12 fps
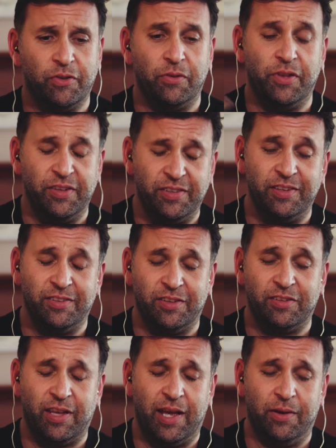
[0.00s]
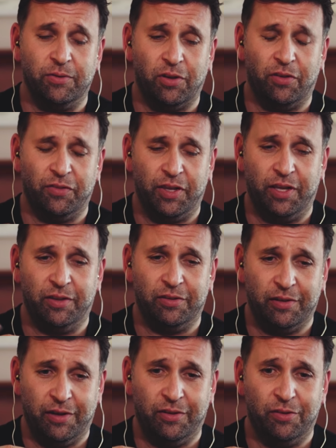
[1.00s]
So this is the sound of the
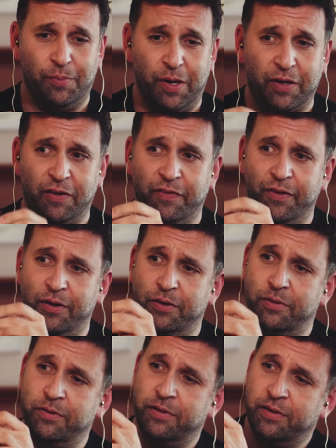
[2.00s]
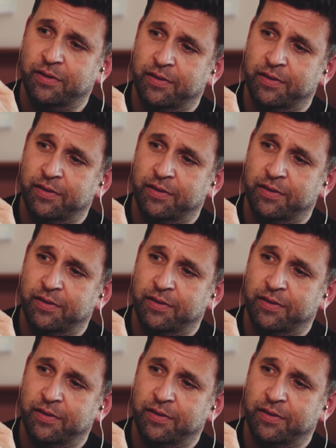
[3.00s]
internal microphone.